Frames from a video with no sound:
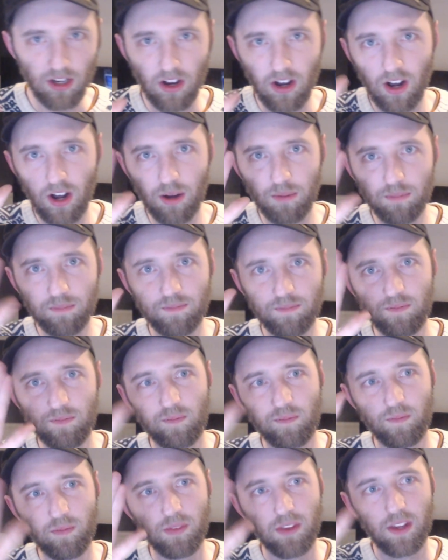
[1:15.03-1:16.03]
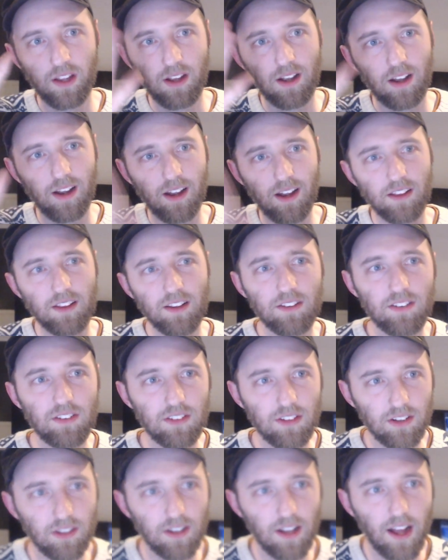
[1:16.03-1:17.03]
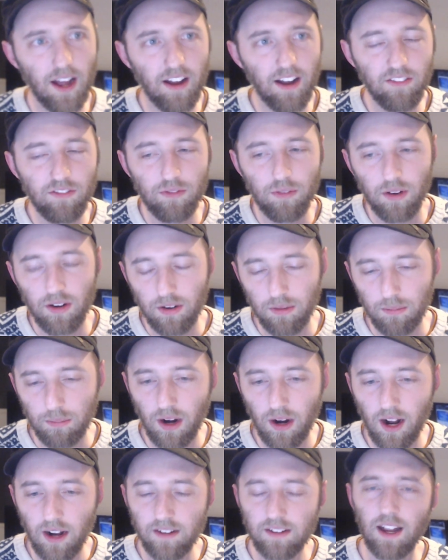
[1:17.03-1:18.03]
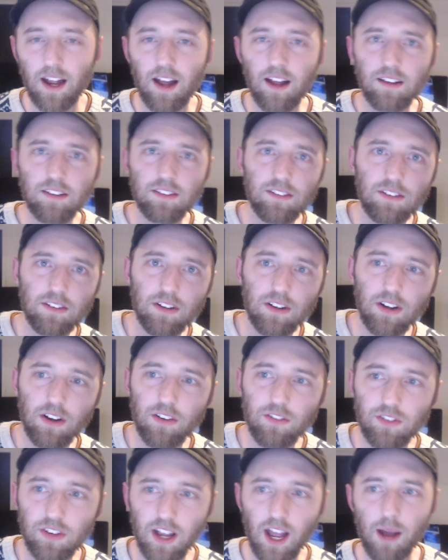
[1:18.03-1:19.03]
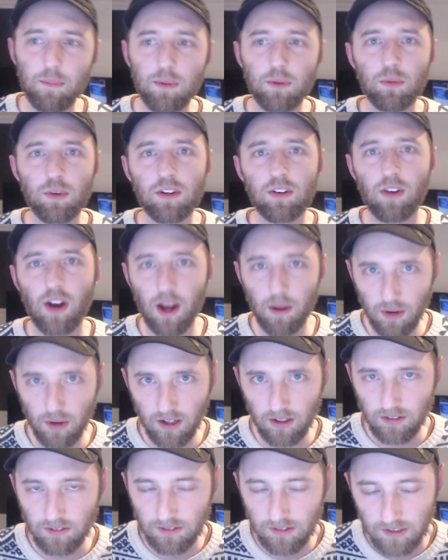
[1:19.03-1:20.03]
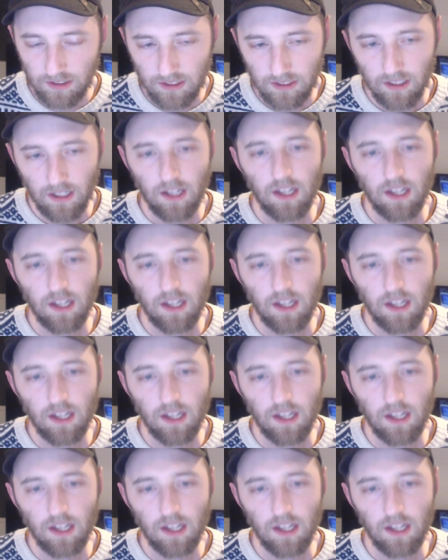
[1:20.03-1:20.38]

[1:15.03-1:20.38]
I'm Tom. This is a live broadcast of Gabbing with Grandma.